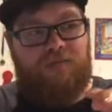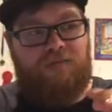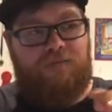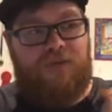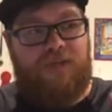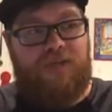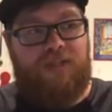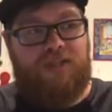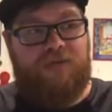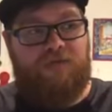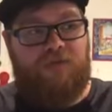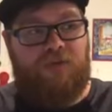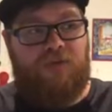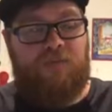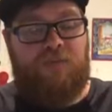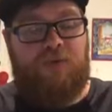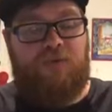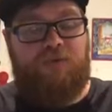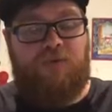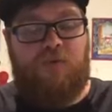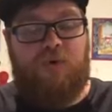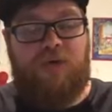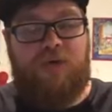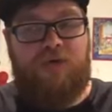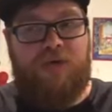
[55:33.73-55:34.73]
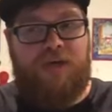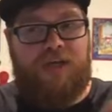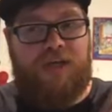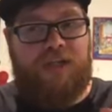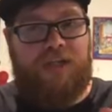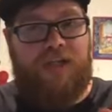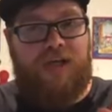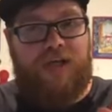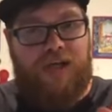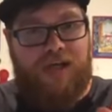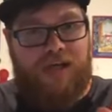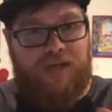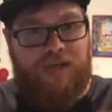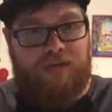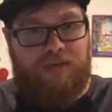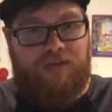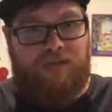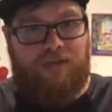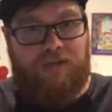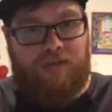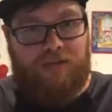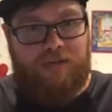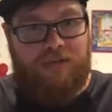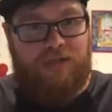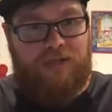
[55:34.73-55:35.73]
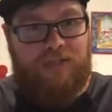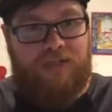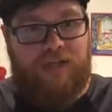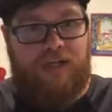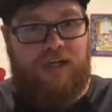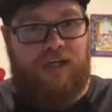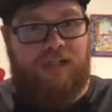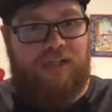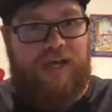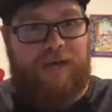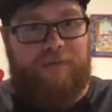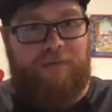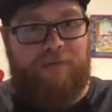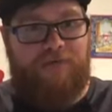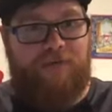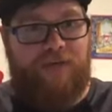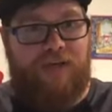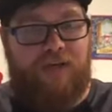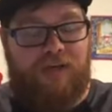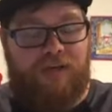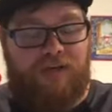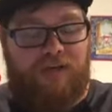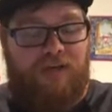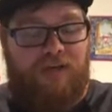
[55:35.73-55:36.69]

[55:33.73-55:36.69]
piece of aluminum foil and let it sit on top of it,